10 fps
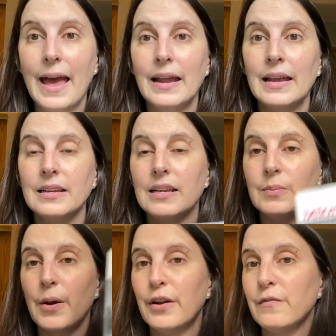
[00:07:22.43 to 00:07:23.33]
And as
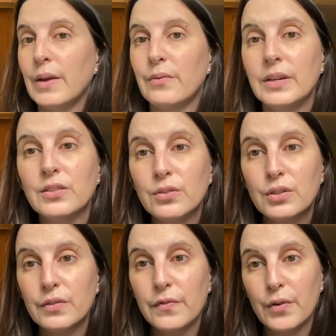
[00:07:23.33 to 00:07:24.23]
part of my
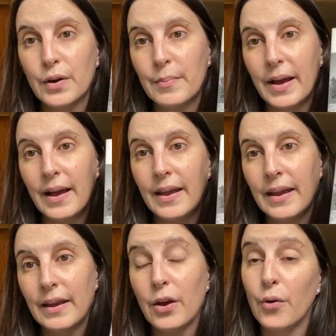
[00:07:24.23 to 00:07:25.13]
research for
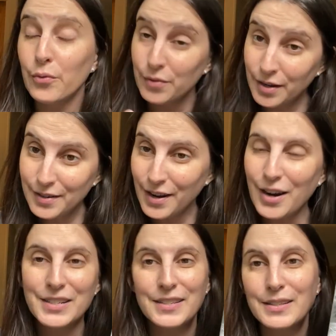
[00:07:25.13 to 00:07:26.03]
my own
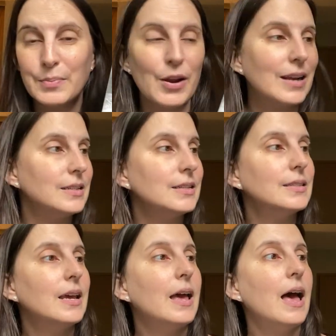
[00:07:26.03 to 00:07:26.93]
artistic
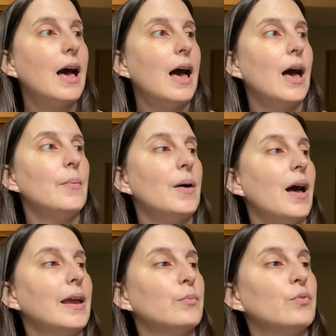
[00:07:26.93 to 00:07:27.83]
practice,
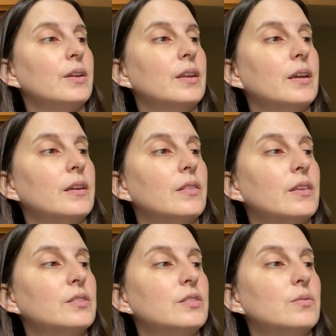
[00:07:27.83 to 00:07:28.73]
I am reading
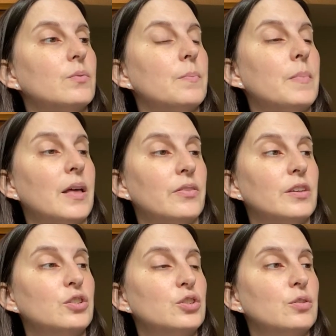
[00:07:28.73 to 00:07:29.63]
this month
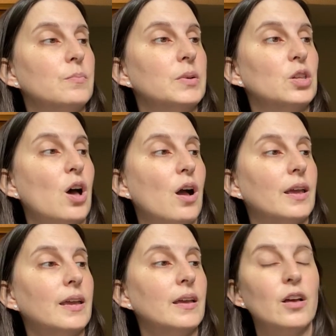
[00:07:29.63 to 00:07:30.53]
in June,
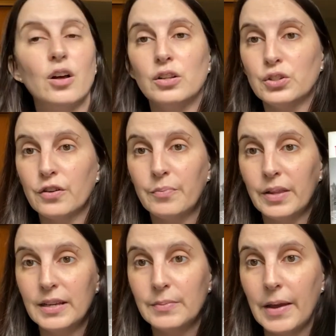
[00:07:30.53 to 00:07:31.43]
Belonging, A Culture of
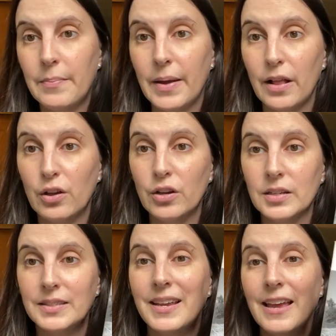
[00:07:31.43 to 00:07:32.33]
Place by Bell
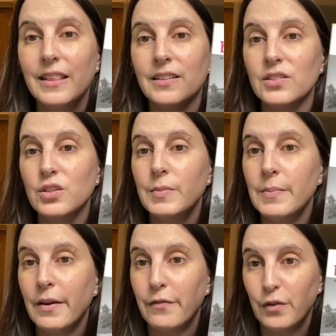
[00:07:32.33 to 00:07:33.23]
Hooks. This is going to be
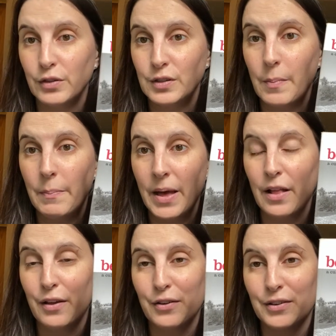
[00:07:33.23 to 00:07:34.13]
my first
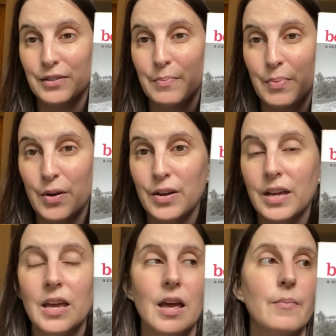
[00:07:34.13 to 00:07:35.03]
Bell Hooks book.
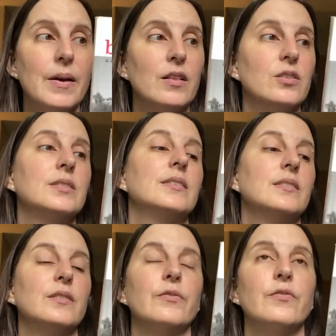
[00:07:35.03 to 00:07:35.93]
Bell Hooks
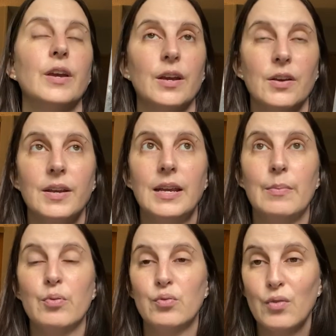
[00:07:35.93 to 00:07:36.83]
is a very
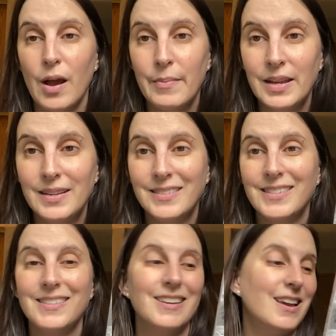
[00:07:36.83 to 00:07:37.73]

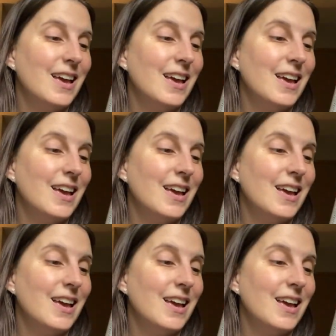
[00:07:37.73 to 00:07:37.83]
prominent